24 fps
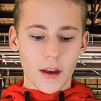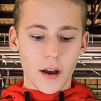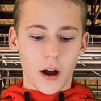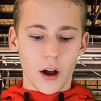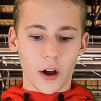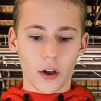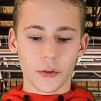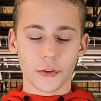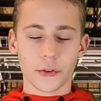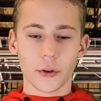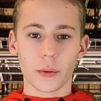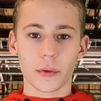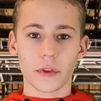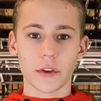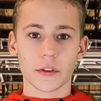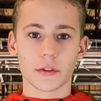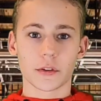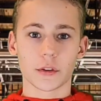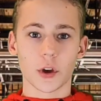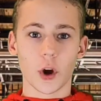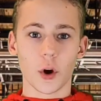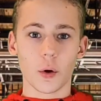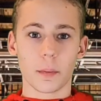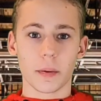Also, the
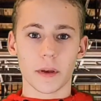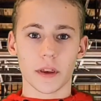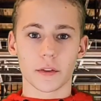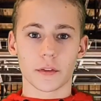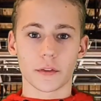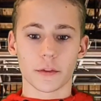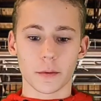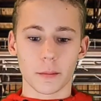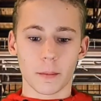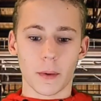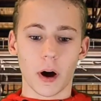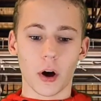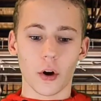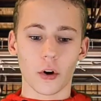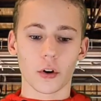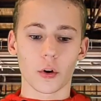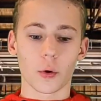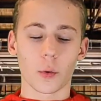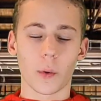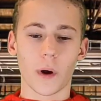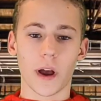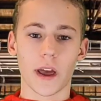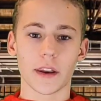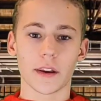scope is
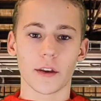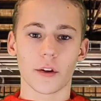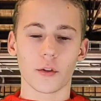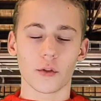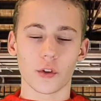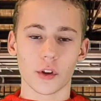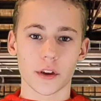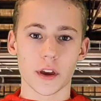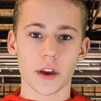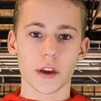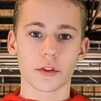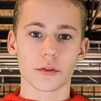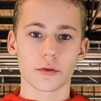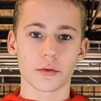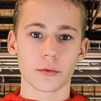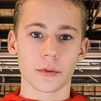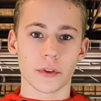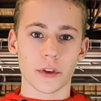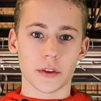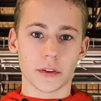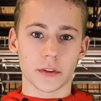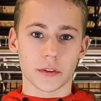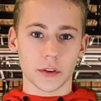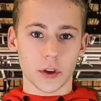smaller. When looking through
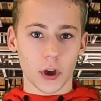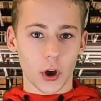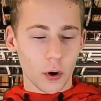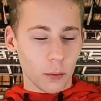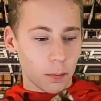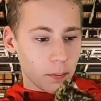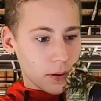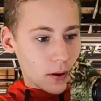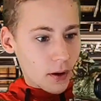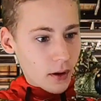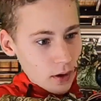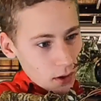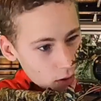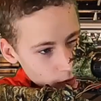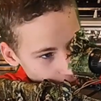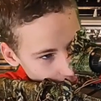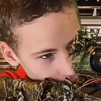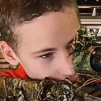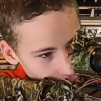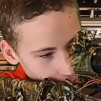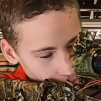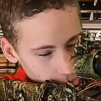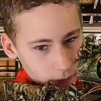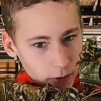this scope,
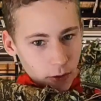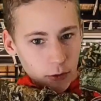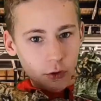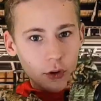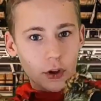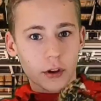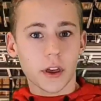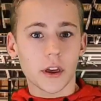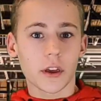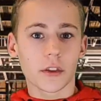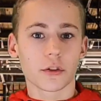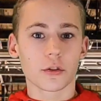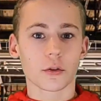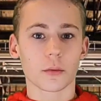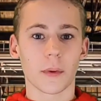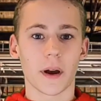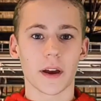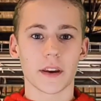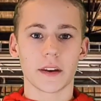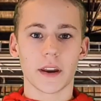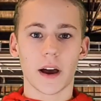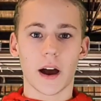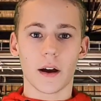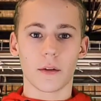and then looking through
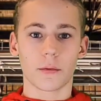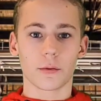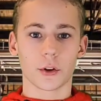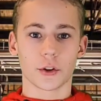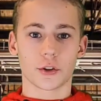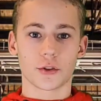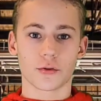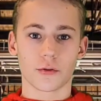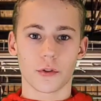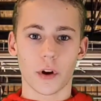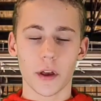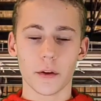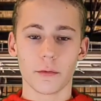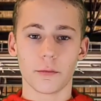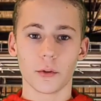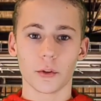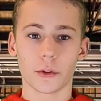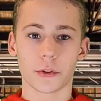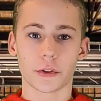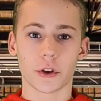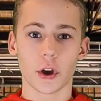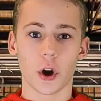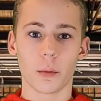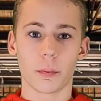my Navrich
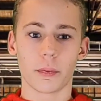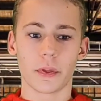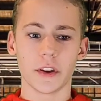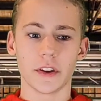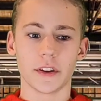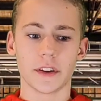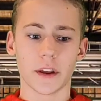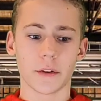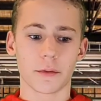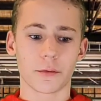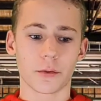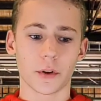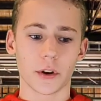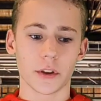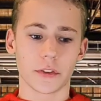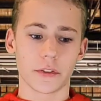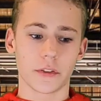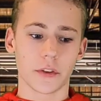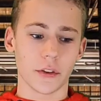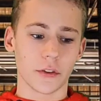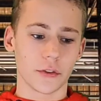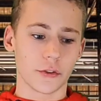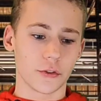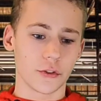rifle scope, the
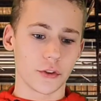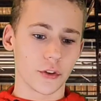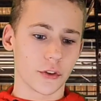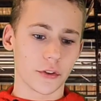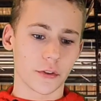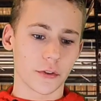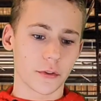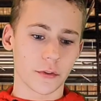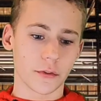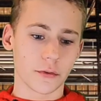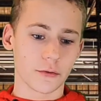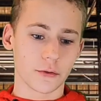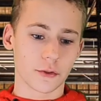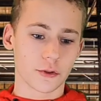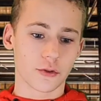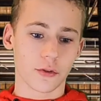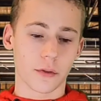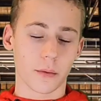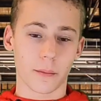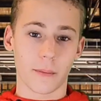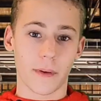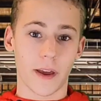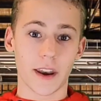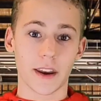difference is just
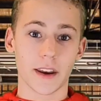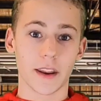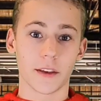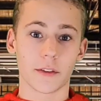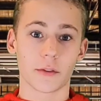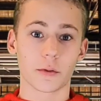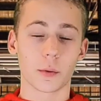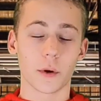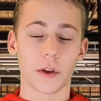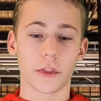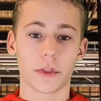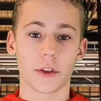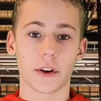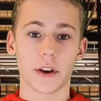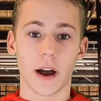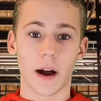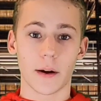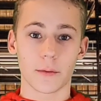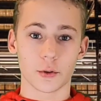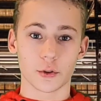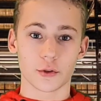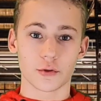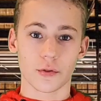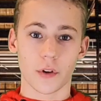tremendous, with the
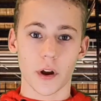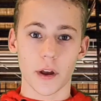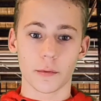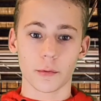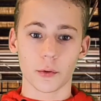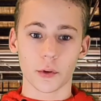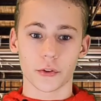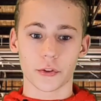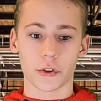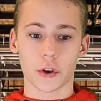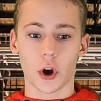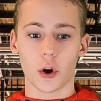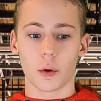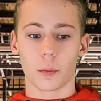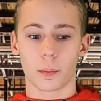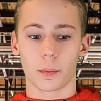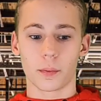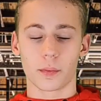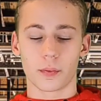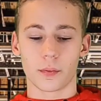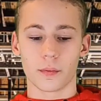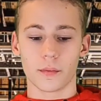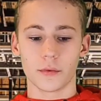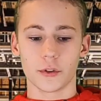Navrich rifle
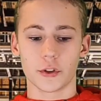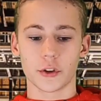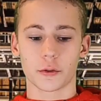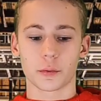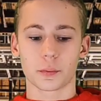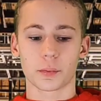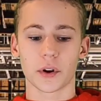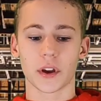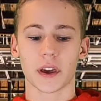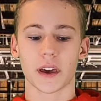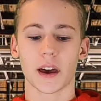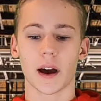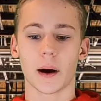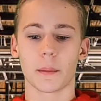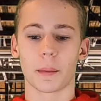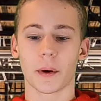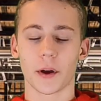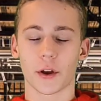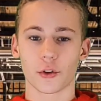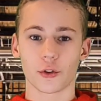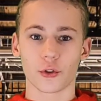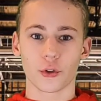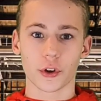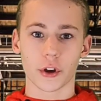scope just bringing up
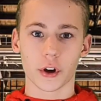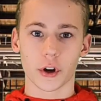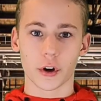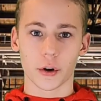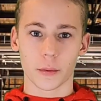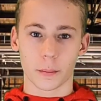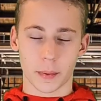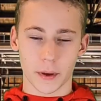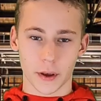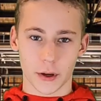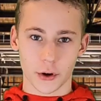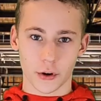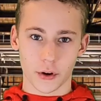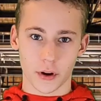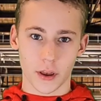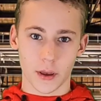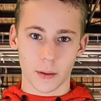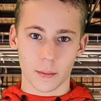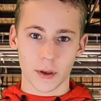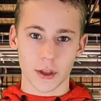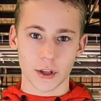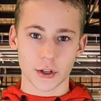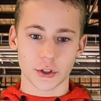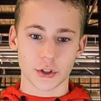a clearer, bigger
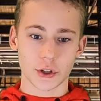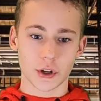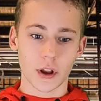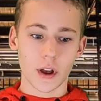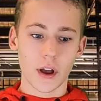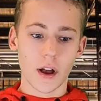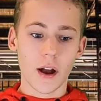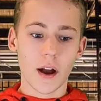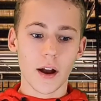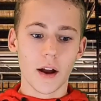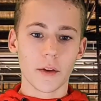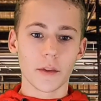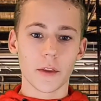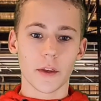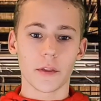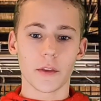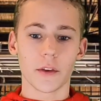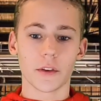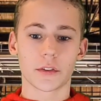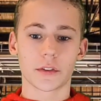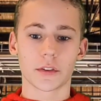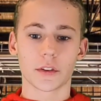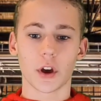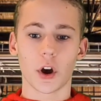image than
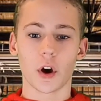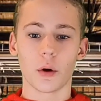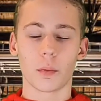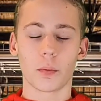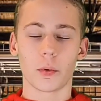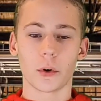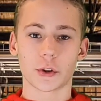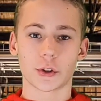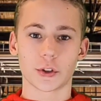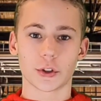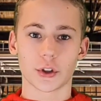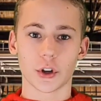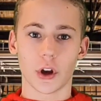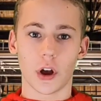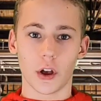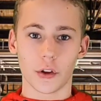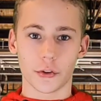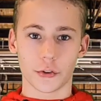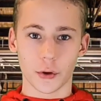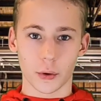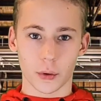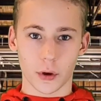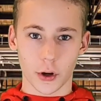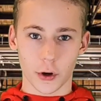this scope, which
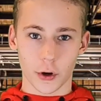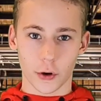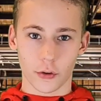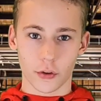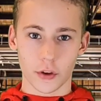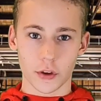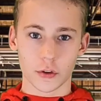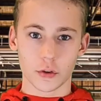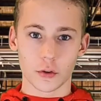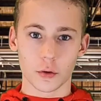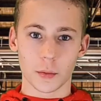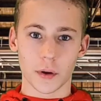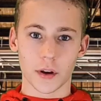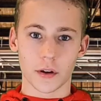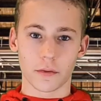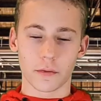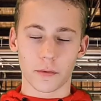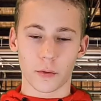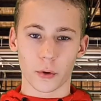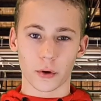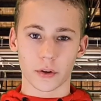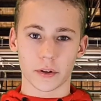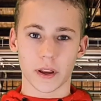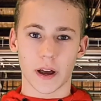also can only zoom in
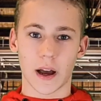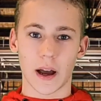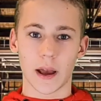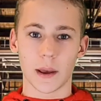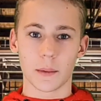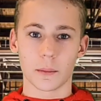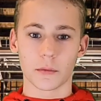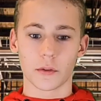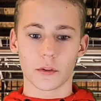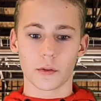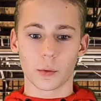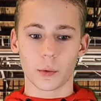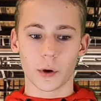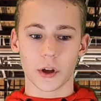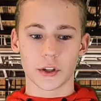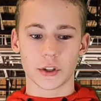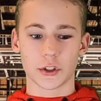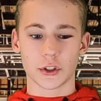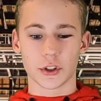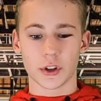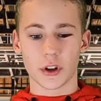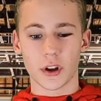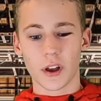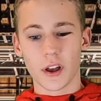4 times,
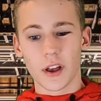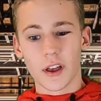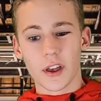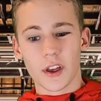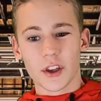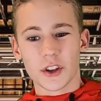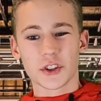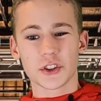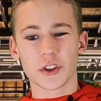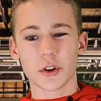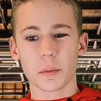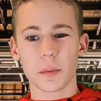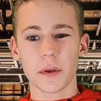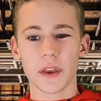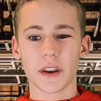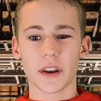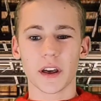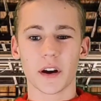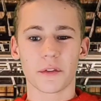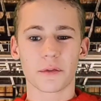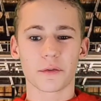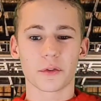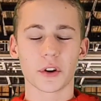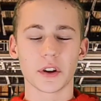which should be
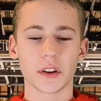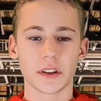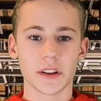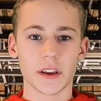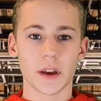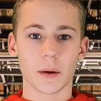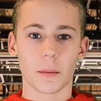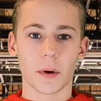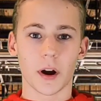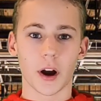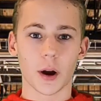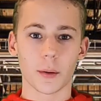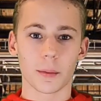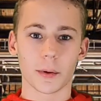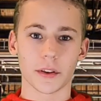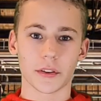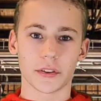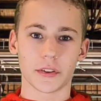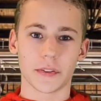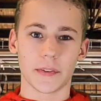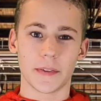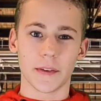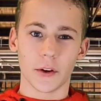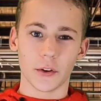enough for a DMR, but
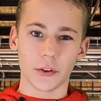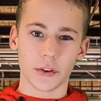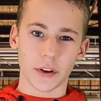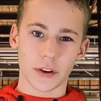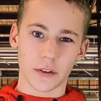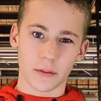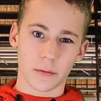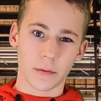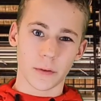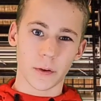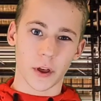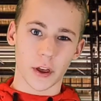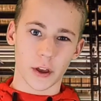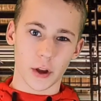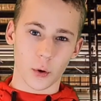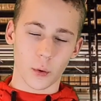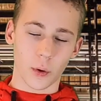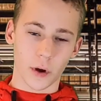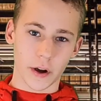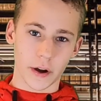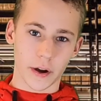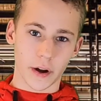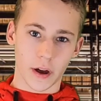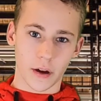still didn't feel like
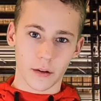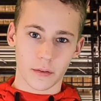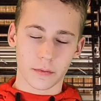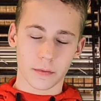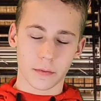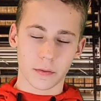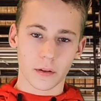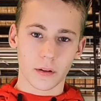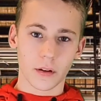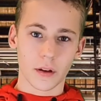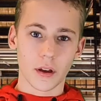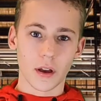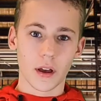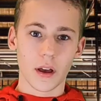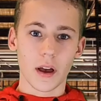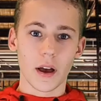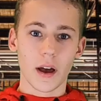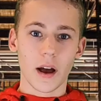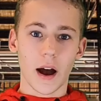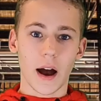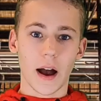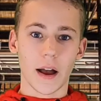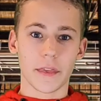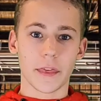quite enough.
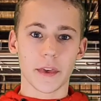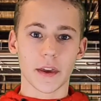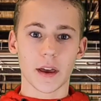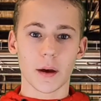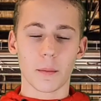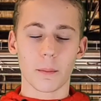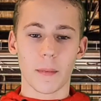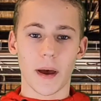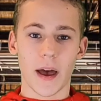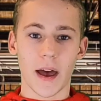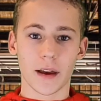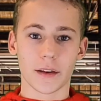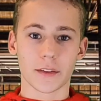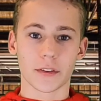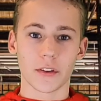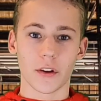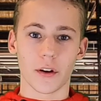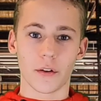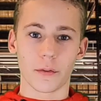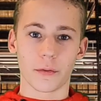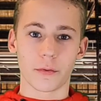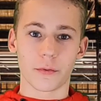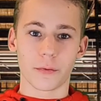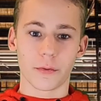I think a max
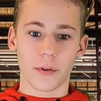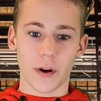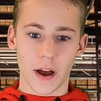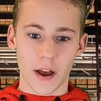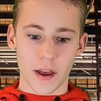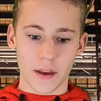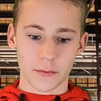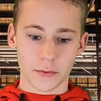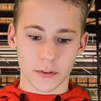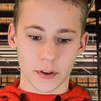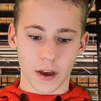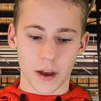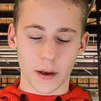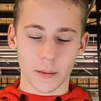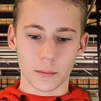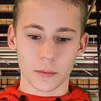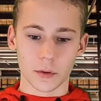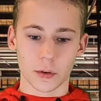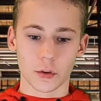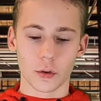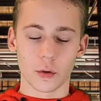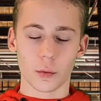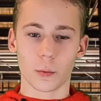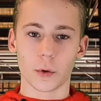of 5
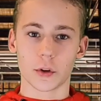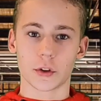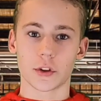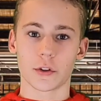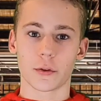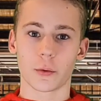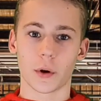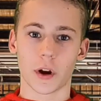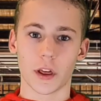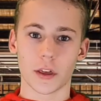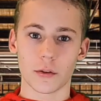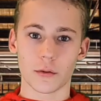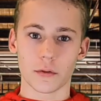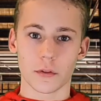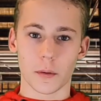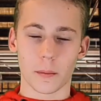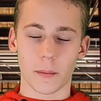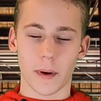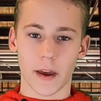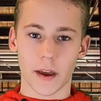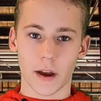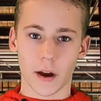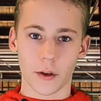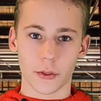times zoom, which is what I use on
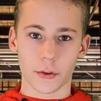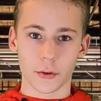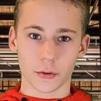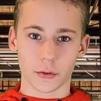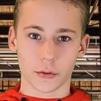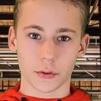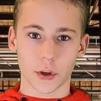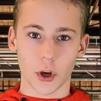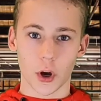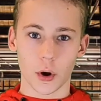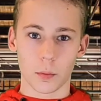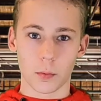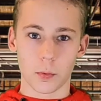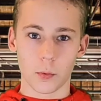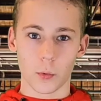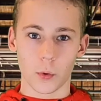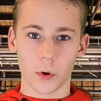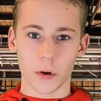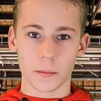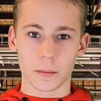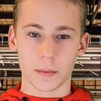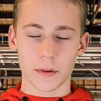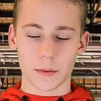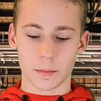my other scope,
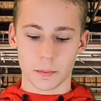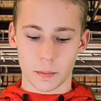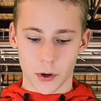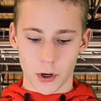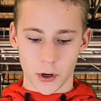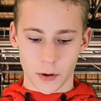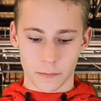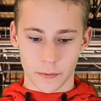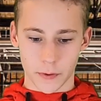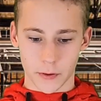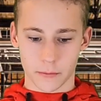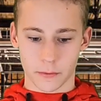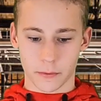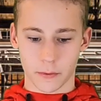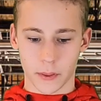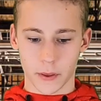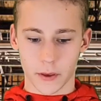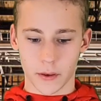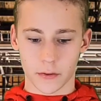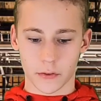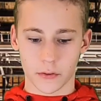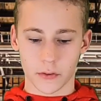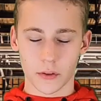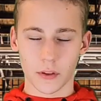would be perfect for
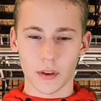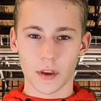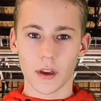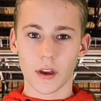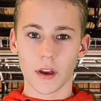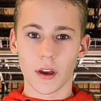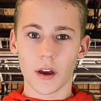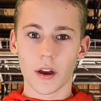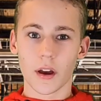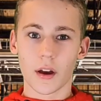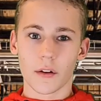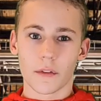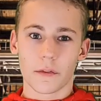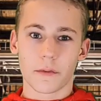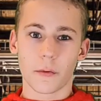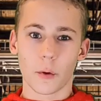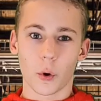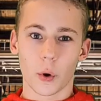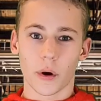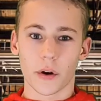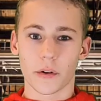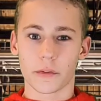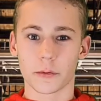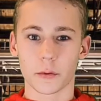this.
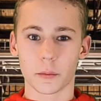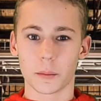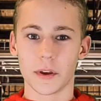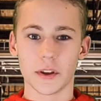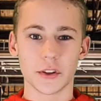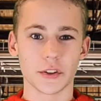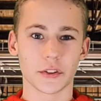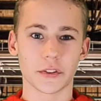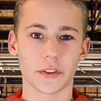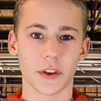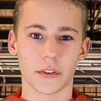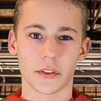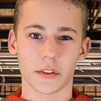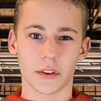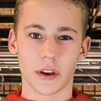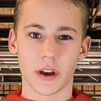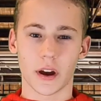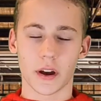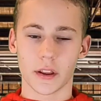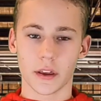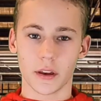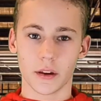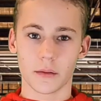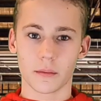4, for me, just doesn't
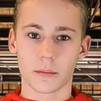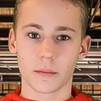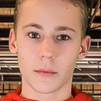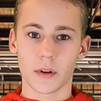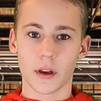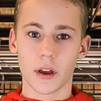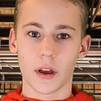cut it.